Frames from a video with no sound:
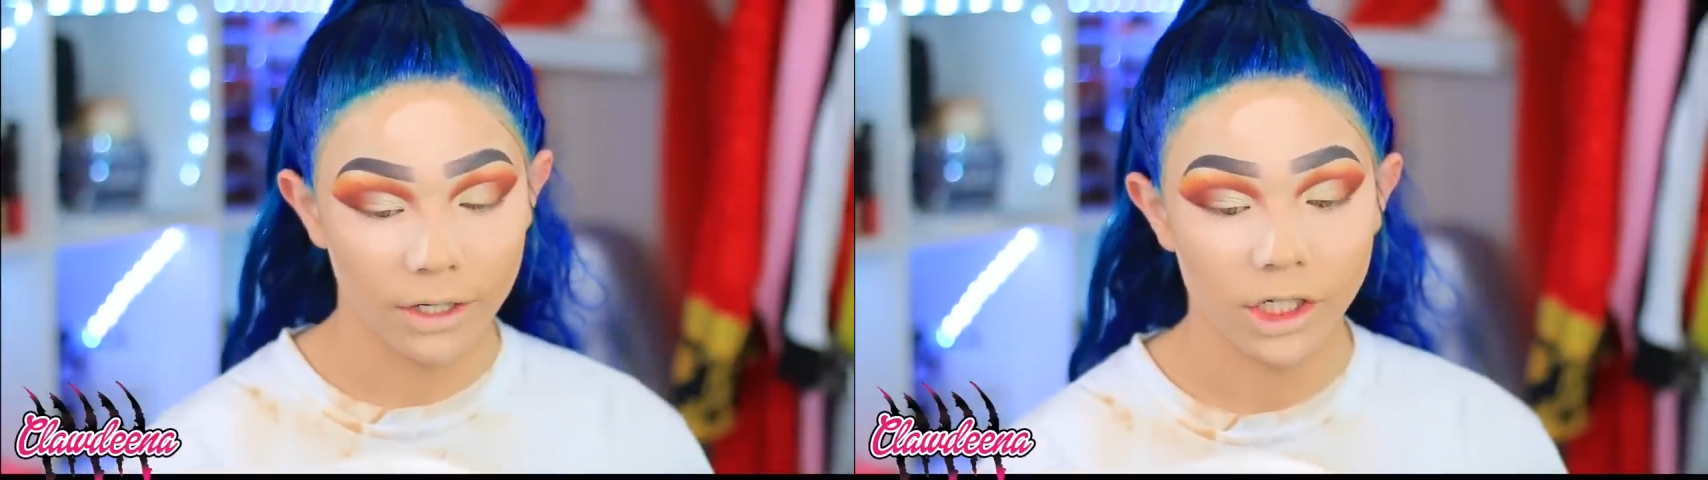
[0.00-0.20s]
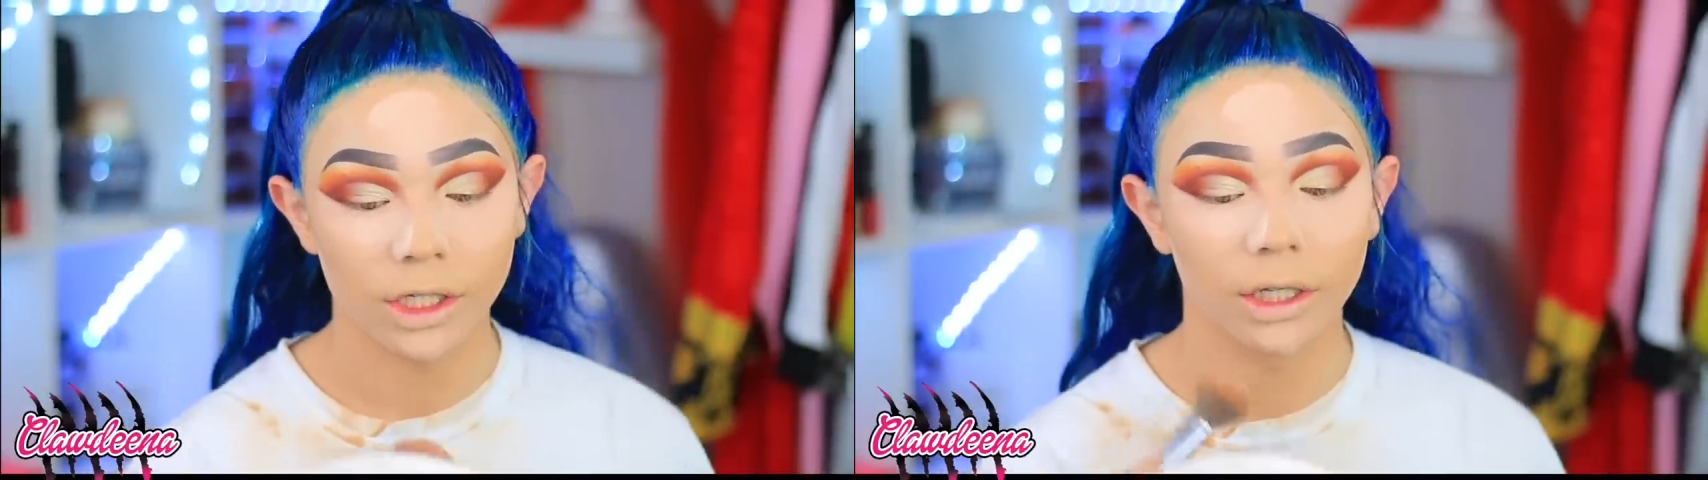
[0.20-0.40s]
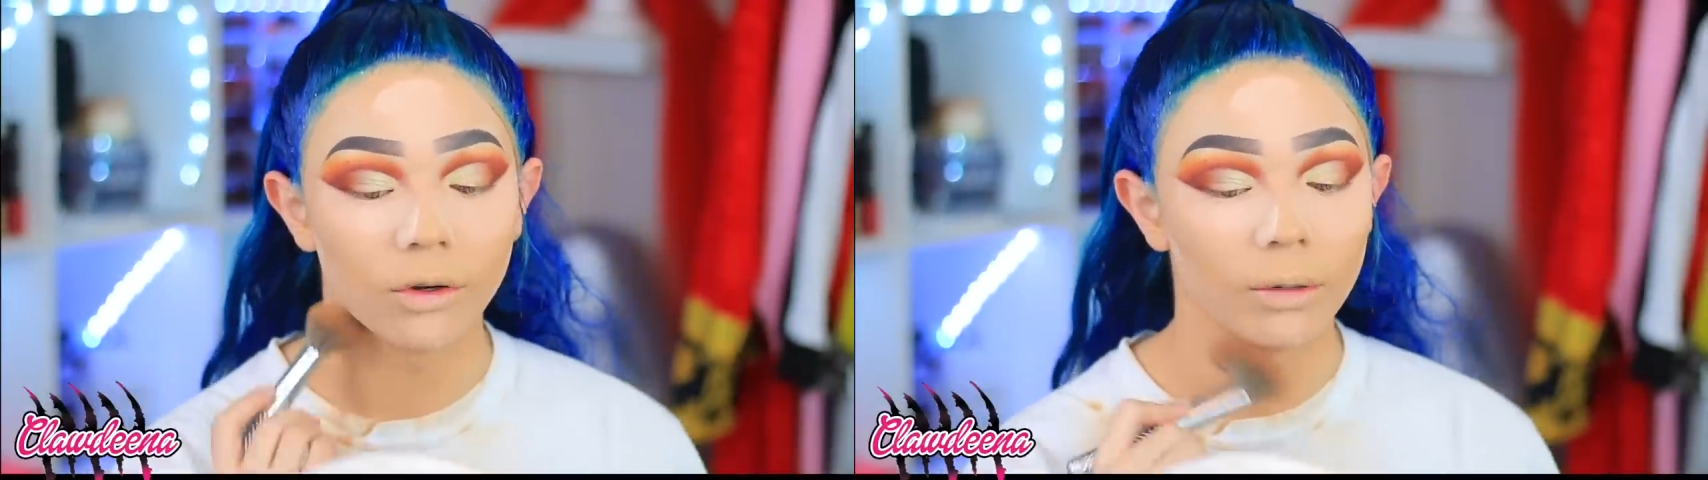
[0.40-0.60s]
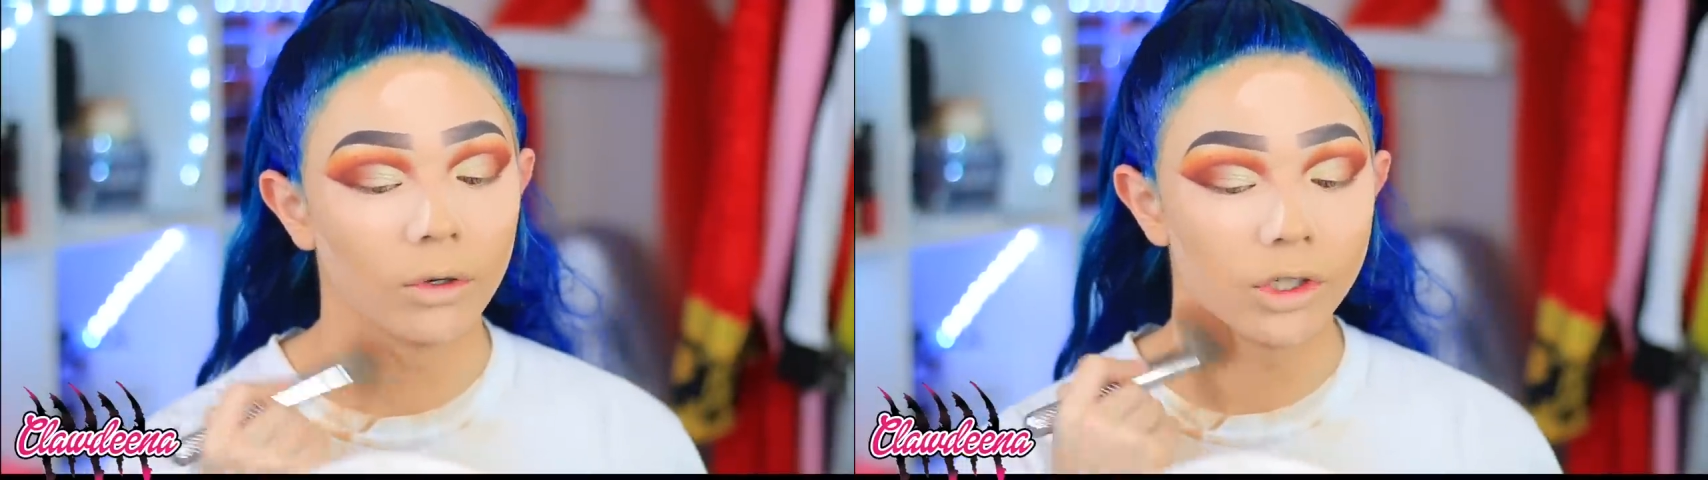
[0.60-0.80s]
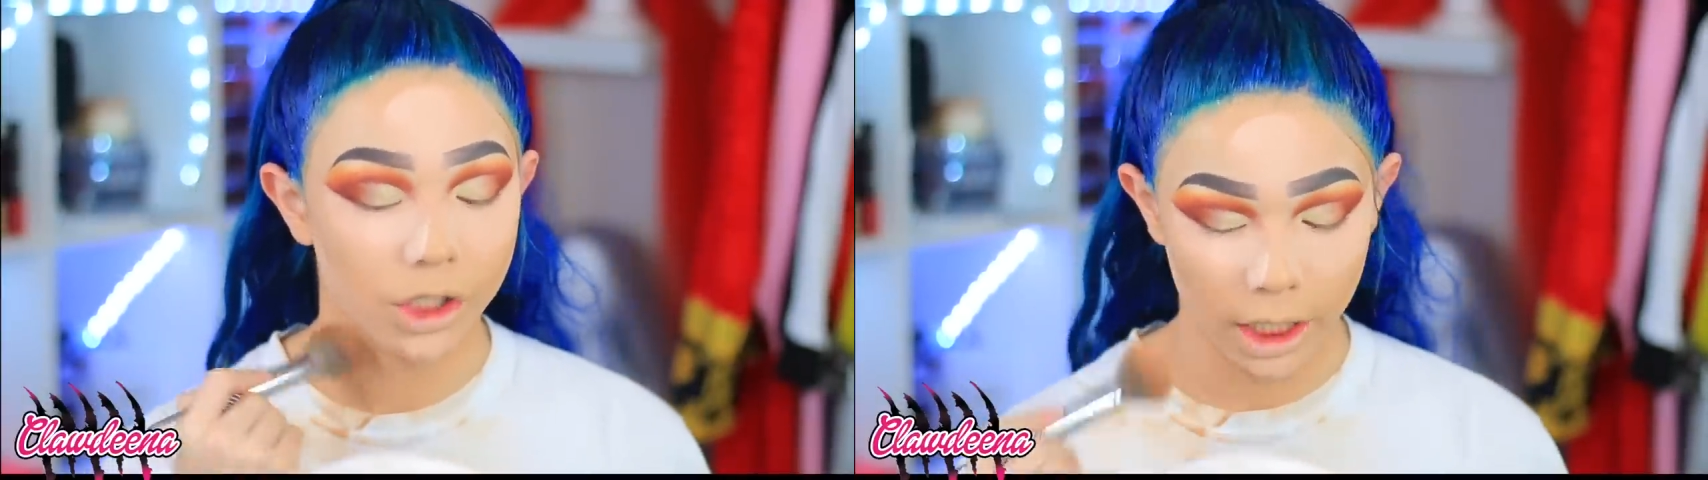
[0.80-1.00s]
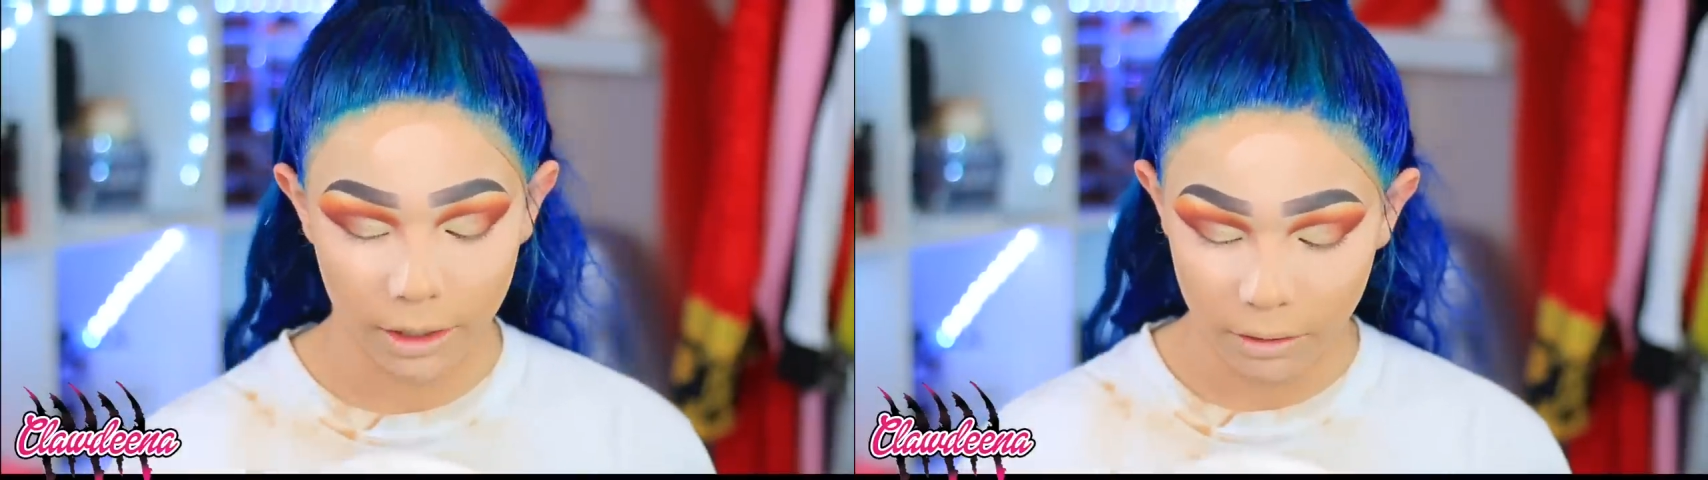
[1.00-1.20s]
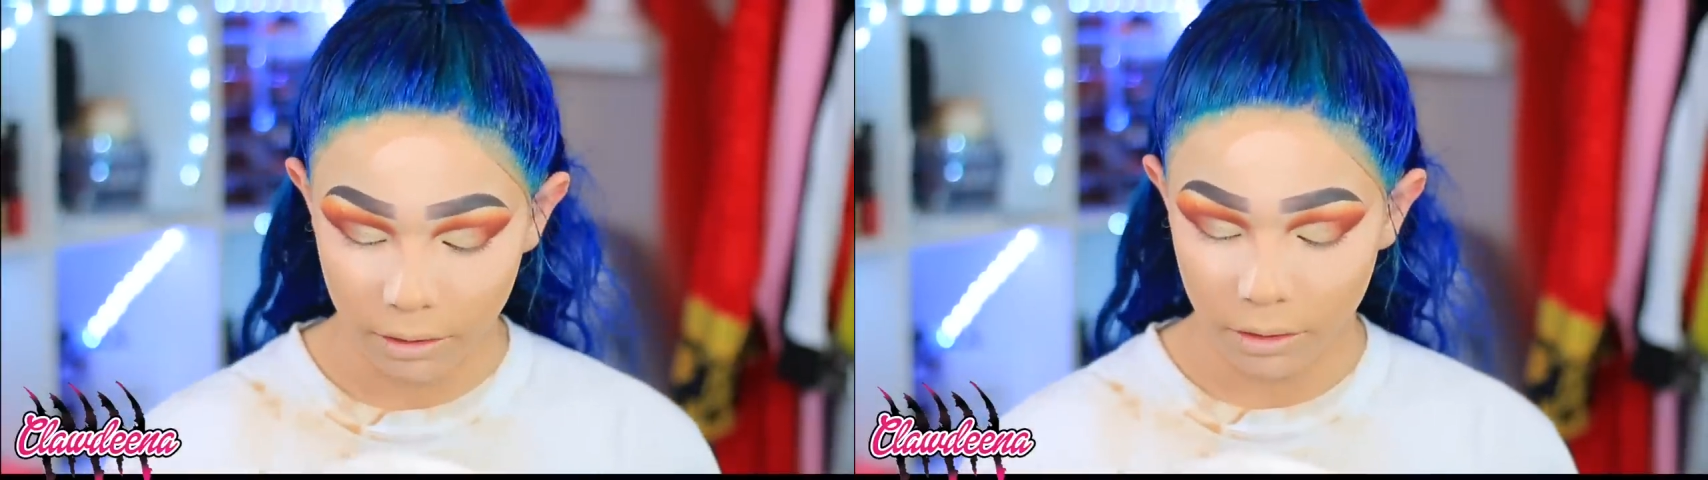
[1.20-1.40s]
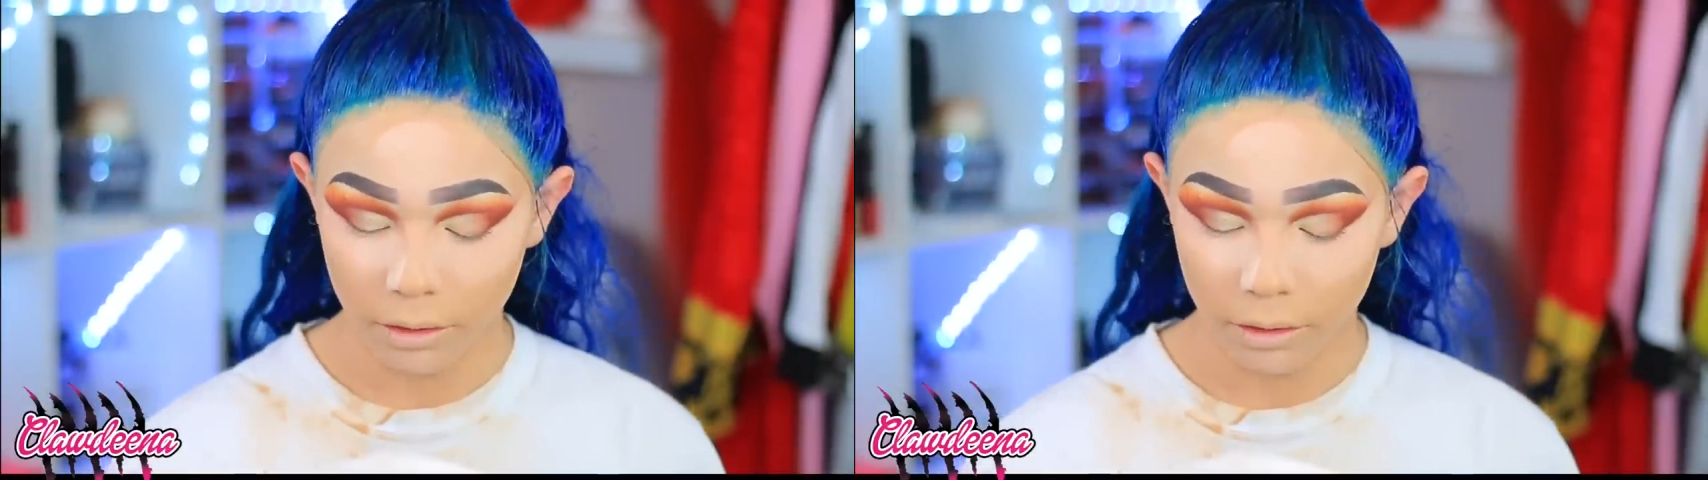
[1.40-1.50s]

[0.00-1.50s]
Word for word: foundation in your normal shade.